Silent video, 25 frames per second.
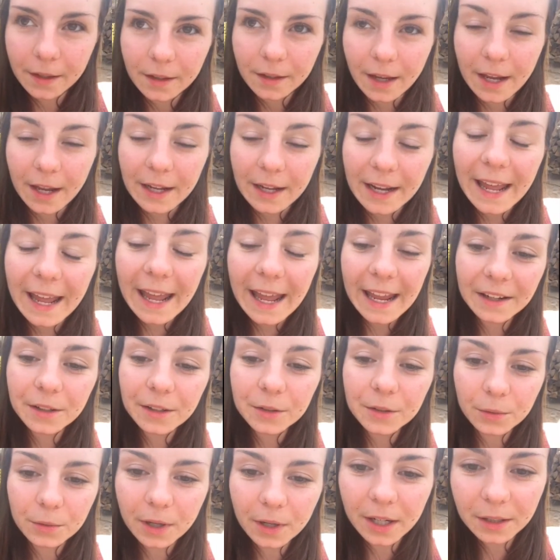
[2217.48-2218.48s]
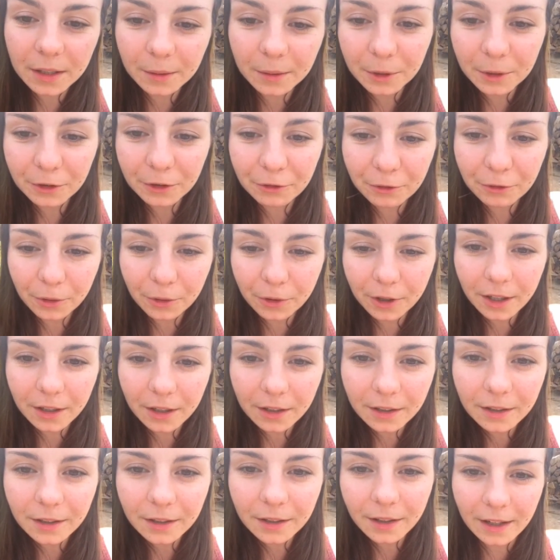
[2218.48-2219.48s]
and I hated running
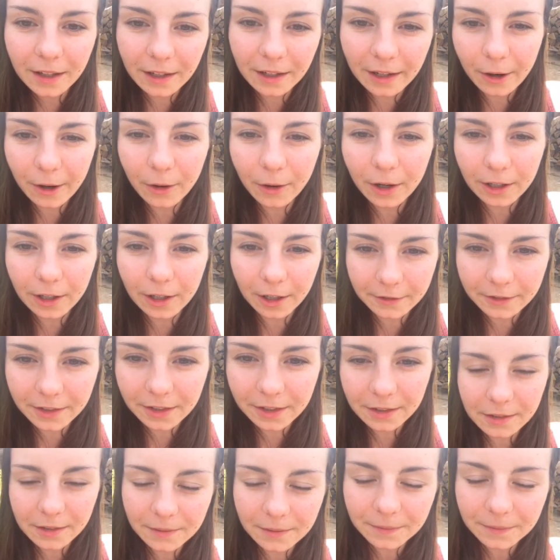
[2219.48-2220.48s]
before, and now I love it.